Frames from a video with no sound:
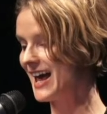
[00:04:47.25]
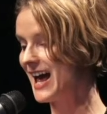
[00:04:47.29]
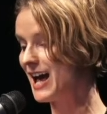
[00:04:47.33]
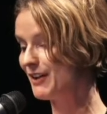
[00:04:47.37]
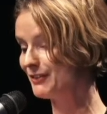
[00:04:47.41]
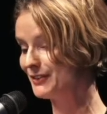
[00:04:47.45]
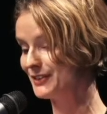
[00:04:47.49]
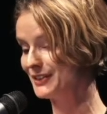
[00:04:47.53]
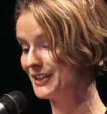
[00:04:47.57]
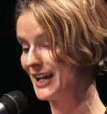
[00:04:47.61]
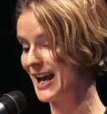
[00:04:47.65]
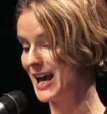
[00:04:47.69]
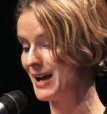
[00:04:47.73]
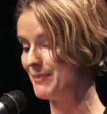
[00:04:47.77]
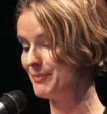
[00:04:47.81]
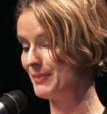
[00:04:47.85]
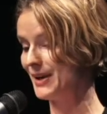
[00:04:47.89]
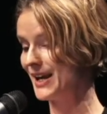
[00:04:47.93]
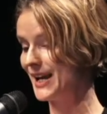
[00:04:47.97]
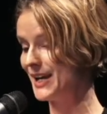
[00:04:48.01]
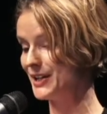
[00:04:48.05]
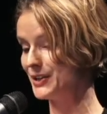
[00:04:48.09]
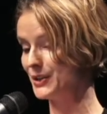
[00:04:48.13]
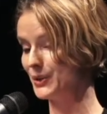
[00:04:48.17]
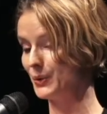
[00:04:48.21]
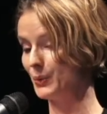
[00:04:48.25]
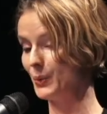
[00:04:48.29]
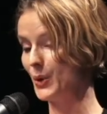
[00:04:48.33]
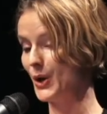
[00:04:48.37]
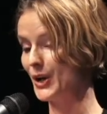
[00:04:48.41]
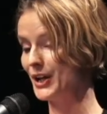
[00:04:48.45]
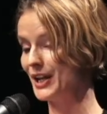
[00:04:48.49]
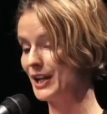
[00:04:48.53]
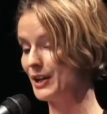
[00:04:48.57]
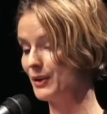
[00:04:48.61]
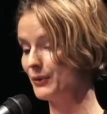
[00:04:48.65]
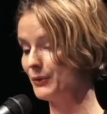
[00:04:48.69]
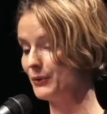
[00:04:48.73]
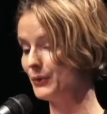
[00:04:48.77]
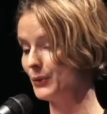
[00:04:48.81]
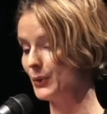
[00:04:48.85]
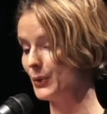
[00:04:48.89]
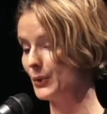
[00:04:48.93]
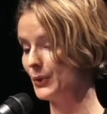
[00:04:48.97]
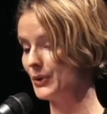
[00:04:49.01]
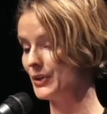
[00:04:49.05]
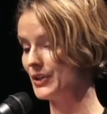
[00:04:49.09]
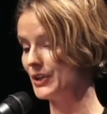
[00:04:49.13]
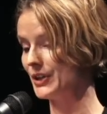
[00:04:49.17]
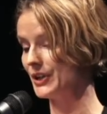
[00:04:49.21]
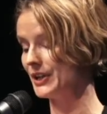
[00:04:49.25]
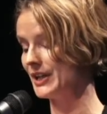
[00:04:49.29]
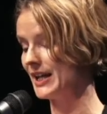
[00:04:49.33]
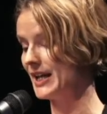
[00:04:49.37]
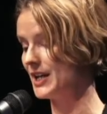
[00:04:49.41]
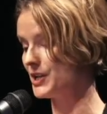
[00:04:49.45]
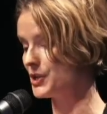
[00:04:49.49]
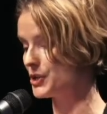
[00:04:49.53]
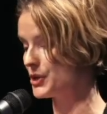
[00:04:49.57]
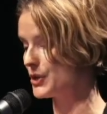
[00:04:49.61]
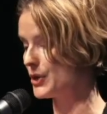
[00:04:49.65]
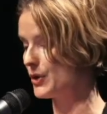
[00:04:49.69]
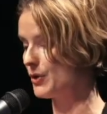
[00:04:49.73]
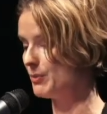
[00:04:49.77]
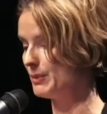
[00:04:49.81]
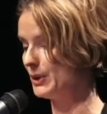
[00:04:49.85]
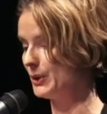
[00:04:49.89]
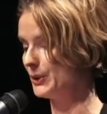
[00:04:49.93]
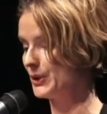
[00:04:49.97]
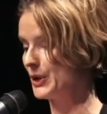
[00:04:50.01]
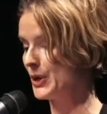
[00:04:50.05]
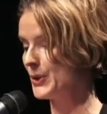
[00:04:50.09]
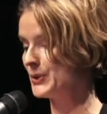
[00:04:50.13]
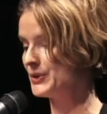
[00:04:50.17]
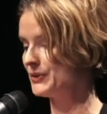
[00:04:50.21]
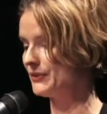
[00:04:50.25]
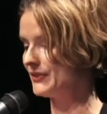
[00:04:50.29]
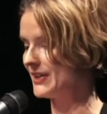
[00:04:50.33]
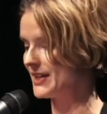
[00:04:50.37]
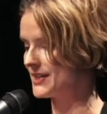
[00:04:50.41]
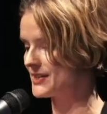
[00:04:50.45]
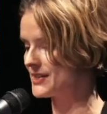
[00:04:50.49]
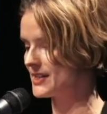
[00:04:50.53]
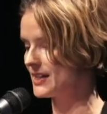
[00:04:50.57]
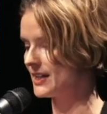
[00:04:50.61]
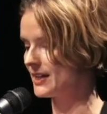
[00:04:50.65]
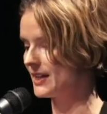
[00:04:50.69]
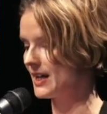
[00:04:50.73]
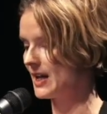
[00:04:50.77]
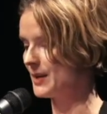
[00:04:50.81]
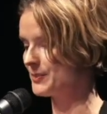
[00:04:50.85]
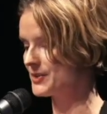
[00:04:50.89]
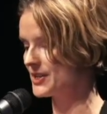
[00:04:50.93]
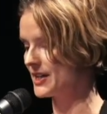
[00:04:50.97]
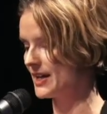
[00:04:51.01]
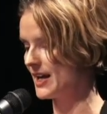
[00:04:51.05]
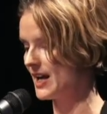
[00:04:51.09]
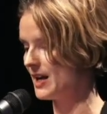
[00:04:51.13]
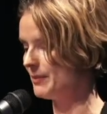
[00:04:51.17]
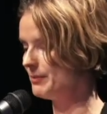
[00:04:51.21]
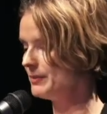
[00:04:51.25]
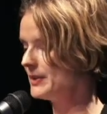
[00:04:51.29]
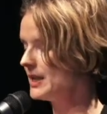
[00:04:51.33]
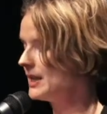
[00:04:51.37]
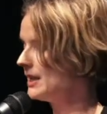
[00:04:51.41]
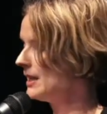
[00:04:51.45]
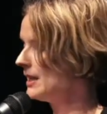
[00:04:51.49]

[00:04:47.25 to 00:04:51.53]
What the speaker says: avid campaigner working for the NGO Milieudefensie in Amsterdam,